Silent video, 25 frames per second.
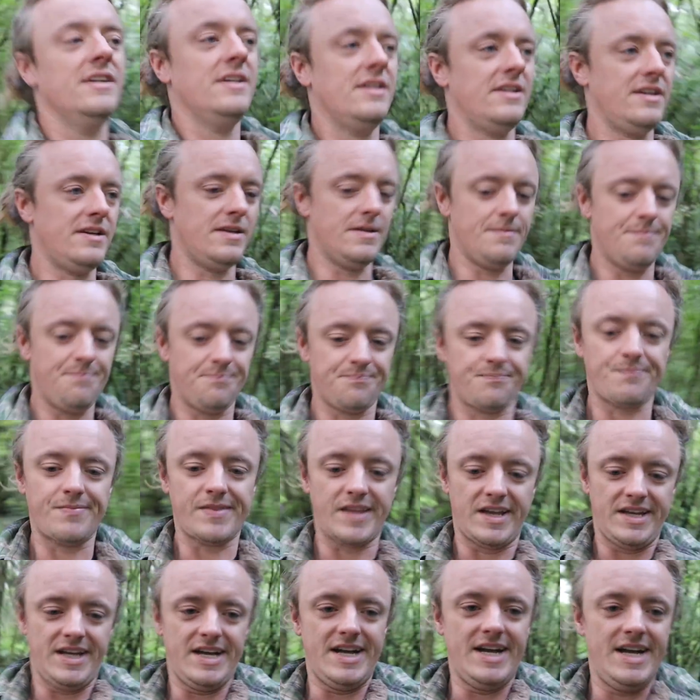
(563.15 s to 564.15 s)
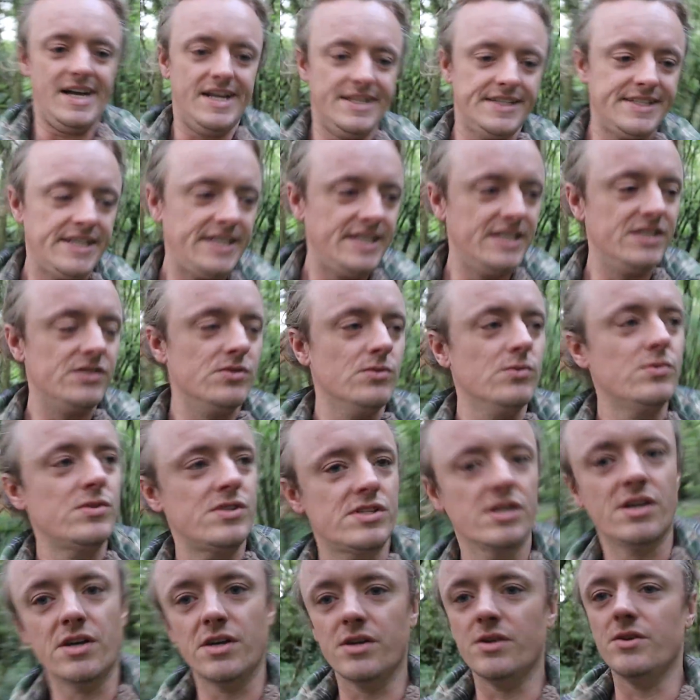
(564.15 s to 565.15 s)
Um, and he's
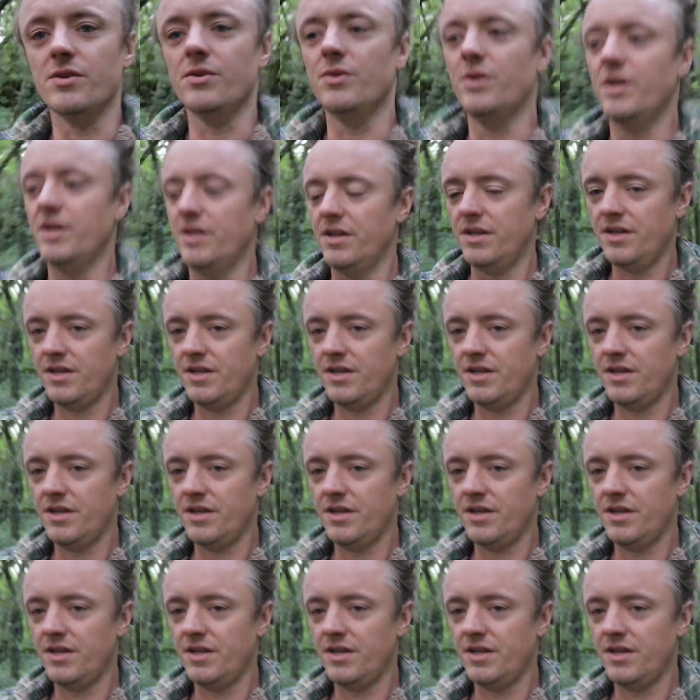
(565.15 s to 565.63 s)
also,